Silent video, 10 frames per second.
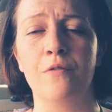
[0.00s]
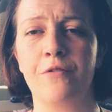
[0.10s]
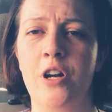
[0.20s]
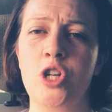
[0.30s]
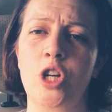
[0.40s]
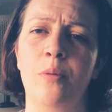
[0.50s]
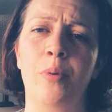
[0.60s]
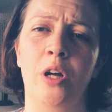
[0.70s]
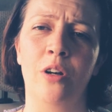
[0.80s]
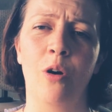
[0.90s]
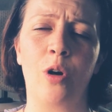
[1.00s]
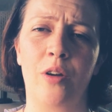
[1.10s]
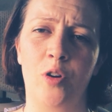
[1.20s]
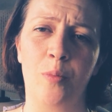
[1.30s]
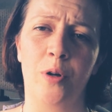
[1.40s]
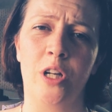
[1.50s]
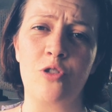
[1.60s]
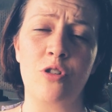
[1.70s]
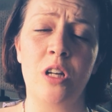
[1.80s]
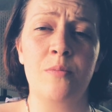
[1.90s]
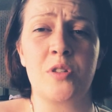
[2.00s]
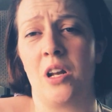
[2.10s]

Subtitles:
and friendship and not giving up on your dreams,